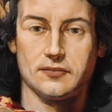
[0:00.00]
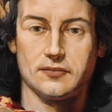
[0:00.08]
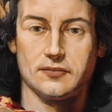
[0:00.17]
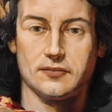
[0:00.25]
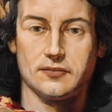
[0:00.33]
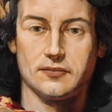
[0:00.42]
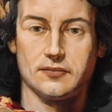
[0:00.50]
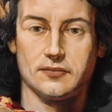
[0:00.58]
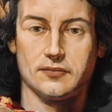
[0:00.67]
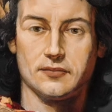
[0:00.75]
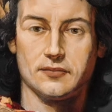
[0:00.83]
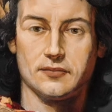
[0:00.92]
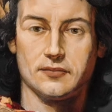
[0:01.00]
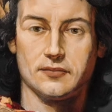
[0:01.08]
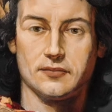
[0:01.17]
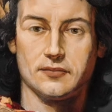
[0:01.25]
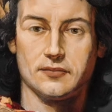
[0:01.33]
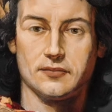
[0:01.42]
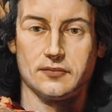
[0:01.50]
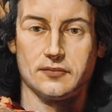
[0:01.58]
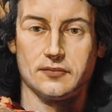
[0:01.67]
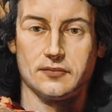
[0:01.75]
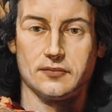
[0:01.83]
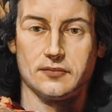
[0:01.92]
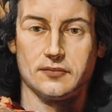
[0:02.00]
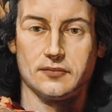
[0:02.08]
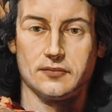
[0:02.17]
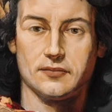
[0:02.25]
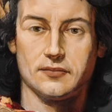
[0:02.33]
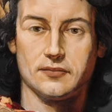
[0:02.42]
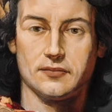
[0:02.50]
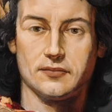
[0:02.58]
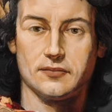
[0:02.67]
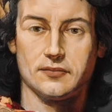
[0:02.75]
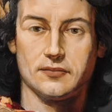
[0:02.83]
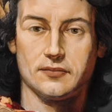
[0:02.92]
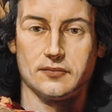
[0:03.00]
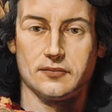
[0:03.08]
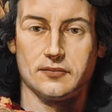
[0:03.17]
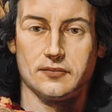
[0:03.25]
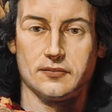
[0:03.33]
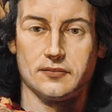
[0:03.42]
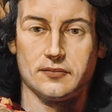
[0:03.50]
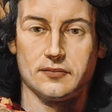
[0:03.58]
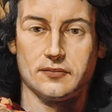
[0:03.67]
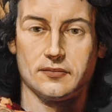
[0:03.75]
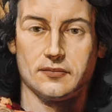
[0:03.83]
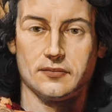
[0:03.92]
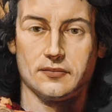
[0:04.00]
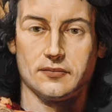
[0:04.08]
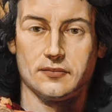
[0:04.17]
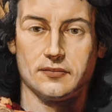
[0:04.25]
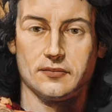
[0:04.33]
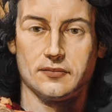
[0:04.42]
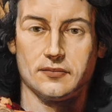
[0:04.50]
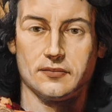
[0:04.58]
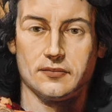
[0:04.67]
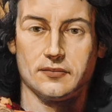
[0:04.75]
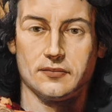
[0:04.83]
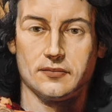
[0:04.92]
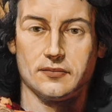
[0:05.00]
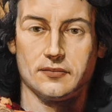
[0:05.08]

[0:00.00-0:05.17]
This is a still picture; no speech is visible.